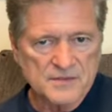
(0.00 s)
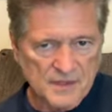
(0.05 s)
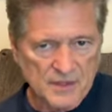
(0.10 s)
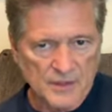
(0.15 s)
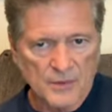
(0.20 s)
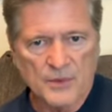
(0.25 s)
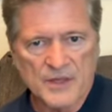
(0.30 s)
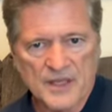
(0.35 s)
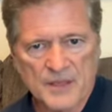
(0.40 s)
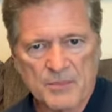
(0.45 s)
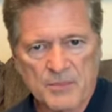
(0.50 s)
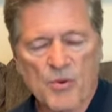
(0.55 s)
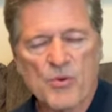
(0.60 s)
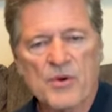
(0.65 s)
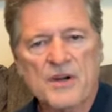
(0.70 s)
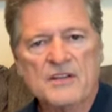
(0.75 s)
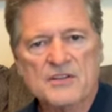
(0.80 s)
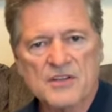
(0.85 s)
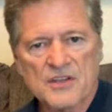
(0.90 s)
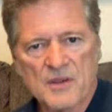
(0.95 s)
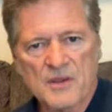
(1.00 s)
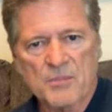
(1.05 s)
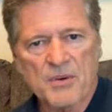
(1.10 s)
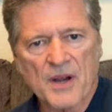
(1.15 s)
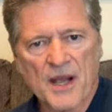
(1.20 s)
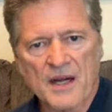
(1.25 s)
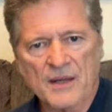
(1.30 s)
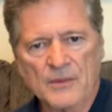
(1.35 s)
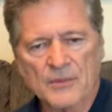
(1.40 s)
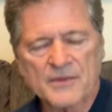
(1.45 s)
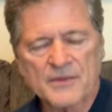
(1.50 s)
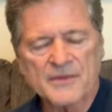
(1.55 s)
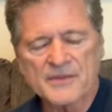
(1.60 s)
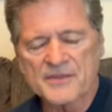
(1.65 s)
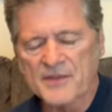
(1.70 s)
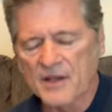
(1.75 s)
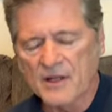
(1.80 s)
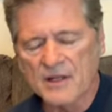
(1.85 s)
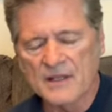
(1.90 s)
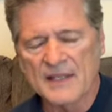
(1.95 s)
So it pointed to the problem, which is
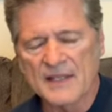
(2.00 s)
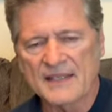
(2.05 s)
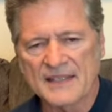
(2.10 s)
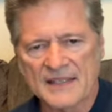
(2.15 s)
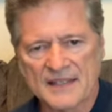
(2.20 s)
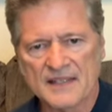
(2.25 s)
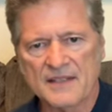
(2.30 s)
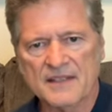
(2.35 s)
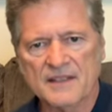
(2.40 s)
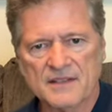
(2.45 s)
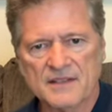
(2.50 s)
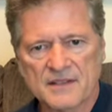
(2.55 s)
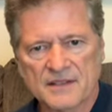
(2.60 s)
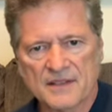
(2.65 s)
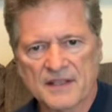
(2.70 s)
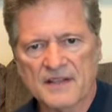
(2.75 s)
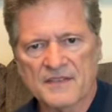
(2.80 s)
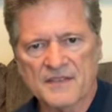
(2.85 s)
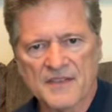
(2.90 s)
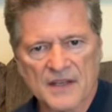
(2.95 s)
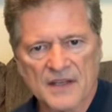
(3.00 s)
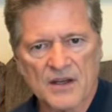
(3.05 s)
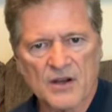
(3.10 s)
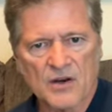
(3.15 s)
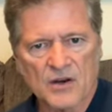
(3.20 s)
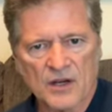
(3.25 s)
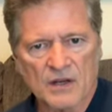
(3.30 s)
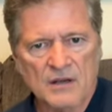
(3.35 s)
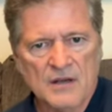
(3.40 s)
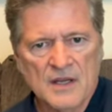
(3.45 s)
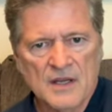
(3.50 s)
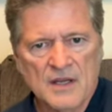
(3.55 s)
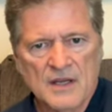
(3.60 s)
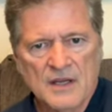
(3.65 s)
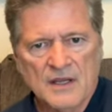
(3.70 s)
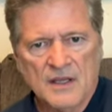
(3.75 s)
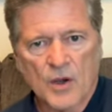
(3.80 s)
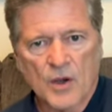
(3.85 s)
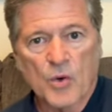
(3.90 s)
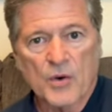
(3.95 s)
all I needed to get that car
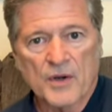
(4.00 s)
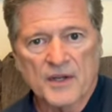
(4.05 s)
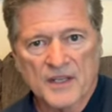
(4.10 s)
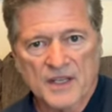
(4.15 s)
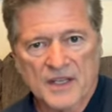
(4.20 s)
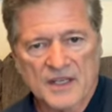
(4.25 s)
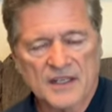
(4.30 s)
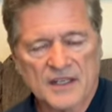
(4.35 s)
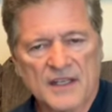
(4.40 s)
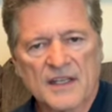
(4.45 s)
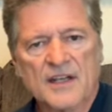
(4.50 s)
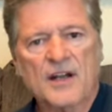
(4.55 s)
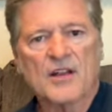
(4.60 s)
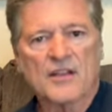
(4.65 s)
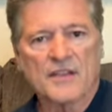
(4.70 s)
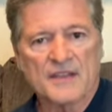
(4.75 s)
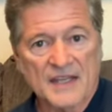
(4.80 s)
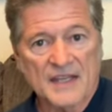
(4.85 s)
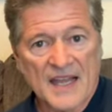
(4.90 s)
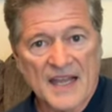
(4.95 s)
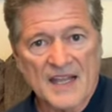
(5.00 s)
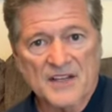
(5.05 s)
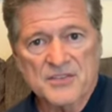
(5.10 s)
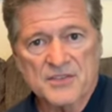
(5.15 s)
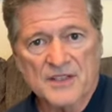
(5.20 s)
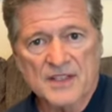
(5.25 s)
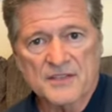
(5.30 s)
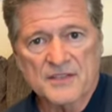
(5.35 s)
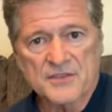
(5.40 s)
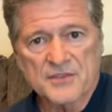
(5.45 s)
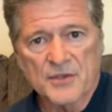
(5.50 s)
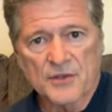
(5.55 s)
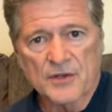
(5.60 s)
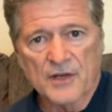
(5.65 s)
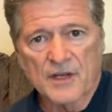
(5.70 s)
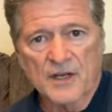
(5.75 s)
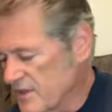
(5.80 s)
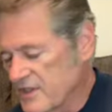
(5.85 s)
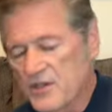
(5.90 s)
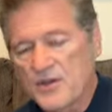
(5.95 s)
going again and get all the dash lights turned
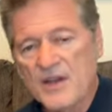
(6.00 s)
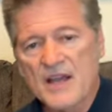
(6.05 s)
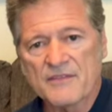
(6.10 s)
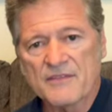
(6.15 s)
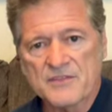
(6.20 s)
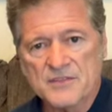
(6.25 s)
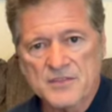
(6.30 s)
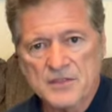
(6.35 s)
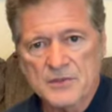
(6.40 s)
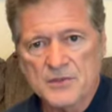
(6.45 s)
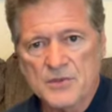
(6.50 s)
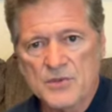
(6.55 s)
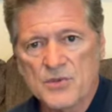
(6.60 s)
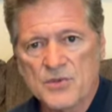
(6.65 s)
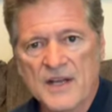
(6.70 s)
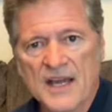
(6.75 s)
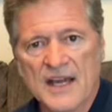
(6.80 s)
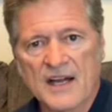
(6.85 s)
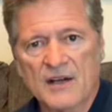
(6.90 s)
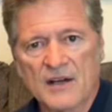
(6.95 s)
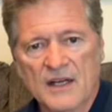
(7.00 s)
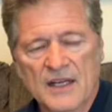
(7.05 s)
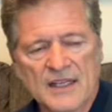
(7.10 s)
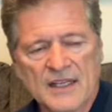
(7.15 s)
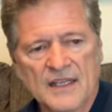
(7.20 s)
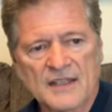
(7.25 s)
on. We do have two now